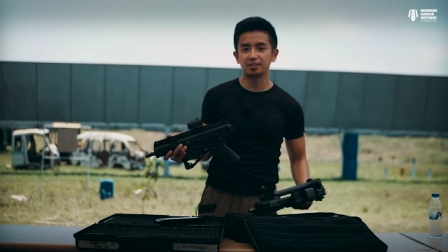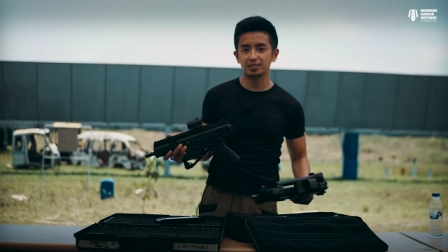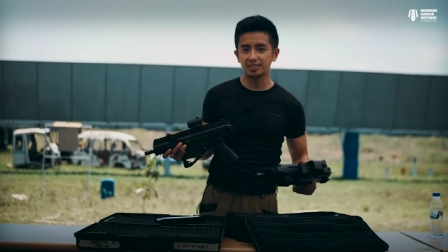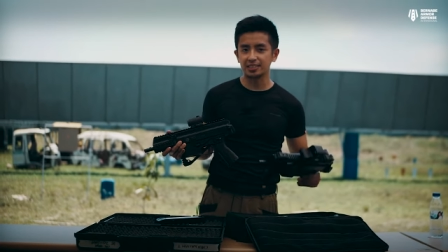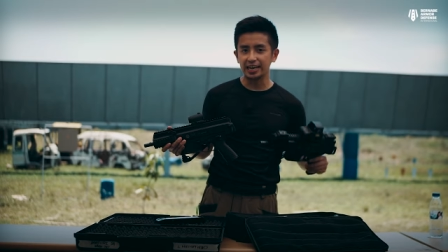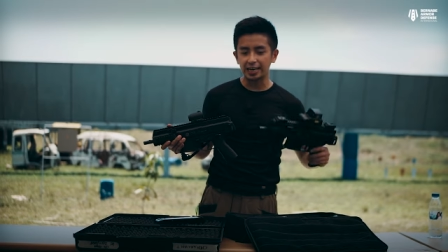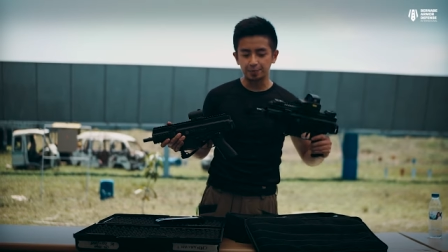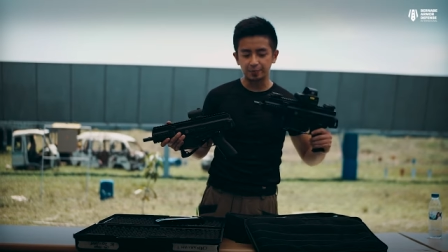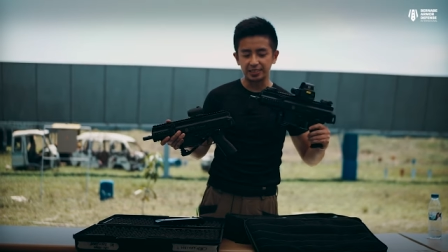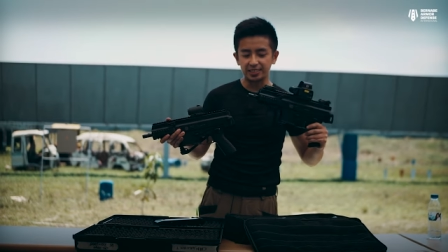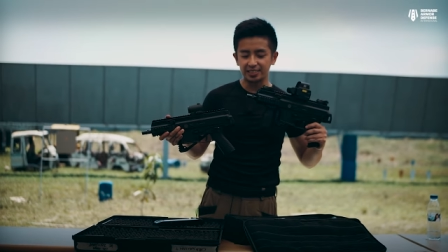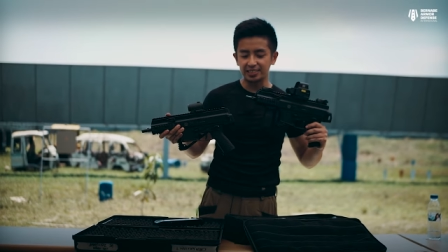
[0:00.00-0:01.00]
here's the A
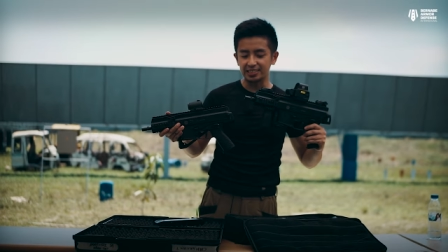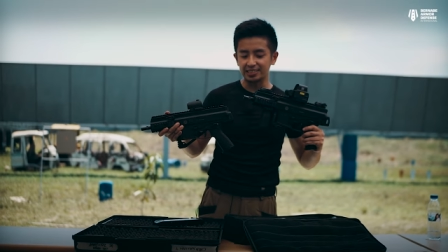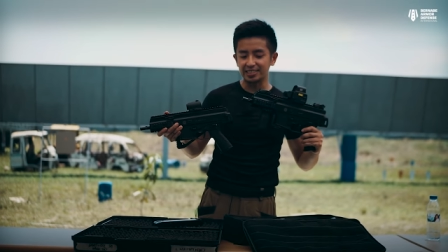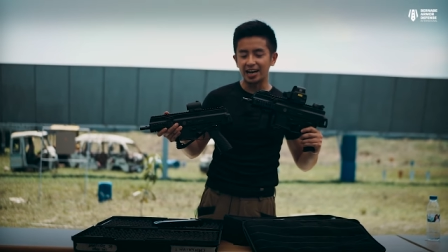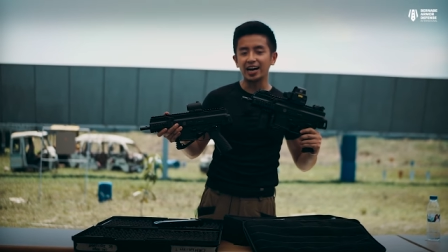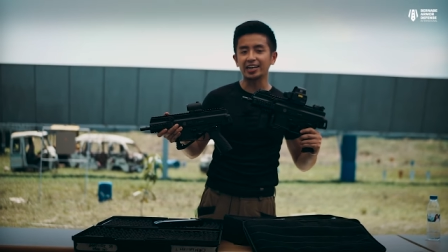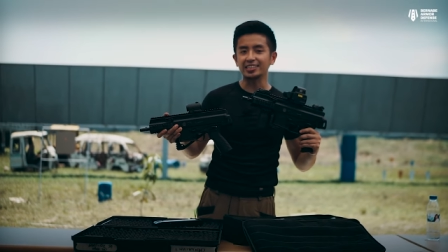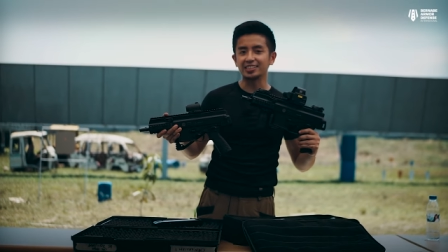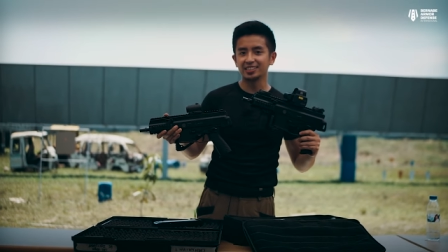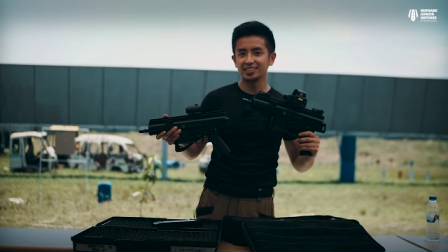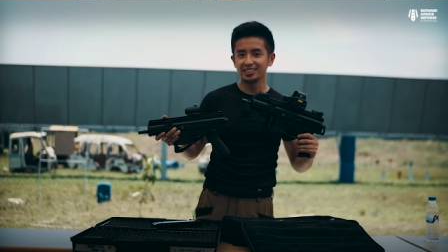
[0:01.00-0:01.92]
P C nine.